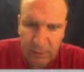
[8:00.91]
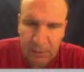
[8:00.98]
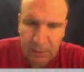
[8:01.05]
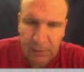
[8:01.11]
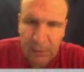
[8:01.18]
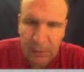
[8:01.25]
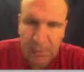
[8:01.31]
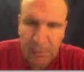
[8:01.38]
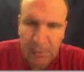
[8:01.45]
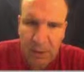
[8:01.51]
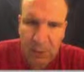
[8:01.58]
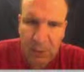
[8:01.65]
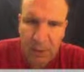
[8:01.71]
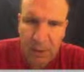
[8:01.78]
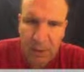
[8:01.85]
That's my
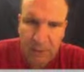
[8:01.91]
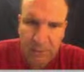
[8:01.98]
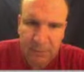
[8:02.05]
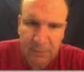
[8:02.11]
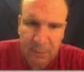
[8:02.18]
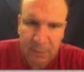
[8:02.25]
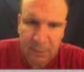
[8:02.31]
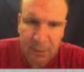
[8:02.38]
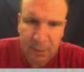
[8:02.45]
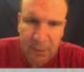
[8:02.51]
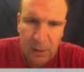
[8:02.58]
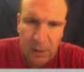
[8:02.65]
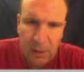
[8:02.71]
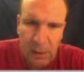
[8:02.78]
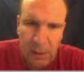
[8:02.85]
nucleus.
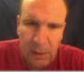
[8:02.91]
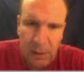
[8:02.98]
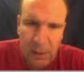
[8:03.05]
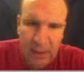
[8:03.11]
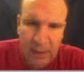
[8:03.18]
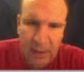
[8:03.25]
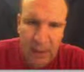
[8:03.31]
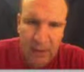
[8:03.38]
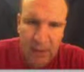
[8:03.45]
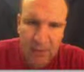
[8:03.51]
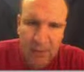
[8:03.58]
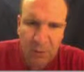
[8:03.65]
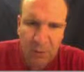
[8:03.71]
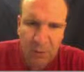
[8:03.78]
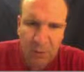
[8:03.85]
Now, I could
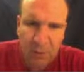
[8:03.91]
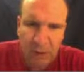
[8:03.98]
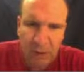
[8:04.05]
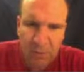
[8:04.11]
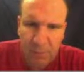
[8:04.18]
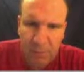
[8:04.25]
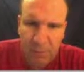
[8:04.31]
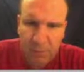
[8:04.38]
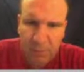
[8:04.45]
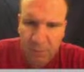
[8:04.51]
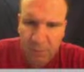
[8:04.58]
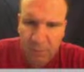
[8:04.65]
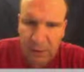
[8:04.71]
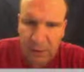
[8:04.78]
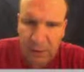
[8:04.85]
also use that for my
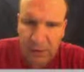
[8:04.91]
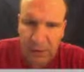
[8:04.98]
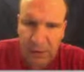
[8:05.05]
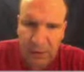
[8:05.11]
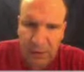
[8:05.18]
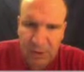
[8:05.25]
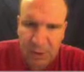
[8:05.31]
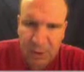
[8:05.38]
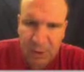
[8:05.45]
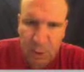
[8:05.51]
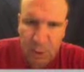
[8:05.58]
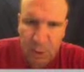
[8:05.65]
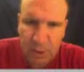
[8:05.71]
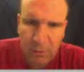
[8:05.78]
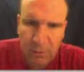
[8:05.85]
first electron shell if I
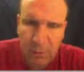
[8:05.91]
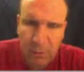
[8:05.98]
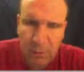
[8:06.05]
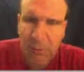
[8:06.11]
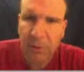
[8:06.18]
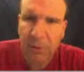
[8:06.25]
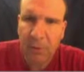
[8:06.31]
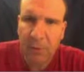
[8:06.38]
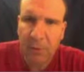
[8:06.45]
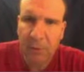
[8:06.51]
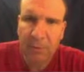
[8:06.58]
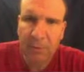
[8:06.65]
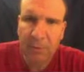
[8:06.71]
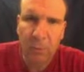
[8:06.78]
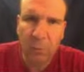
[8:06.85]
wanted to, but I'm going to draw a
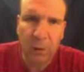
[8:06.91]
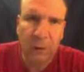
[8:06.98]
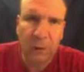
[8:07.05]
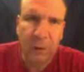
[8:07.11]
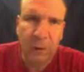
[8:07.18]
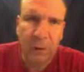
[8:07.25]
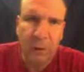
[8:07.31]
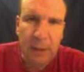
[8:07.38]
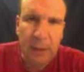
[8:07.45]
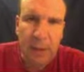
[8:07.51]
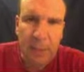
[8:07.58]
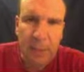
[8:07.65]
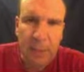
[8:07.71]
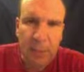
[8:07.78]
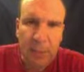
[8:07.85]
different one.
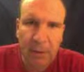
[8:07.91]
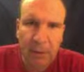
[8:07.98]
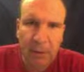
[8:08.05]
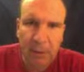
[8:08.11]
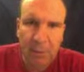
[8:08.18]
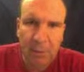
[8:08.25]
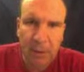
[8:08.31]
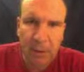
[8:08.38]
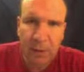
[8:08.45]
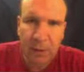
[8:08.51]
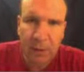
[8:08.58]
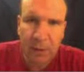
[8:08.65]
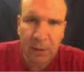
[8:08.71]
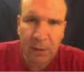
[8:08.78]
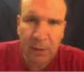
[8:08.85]
And I'm going to grab a different
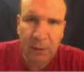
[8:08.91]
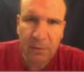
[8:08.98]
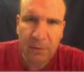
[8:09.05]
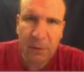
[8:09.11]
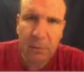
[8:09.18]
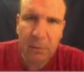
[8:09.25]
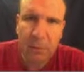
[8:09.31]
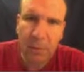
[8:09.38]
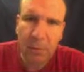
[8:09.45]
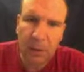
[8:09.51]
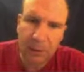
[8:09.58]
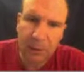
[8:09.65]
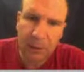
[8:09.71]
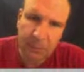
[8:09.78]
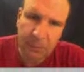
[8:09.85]
color pen. Let's go
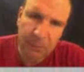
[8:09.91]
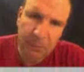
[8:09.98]
blue.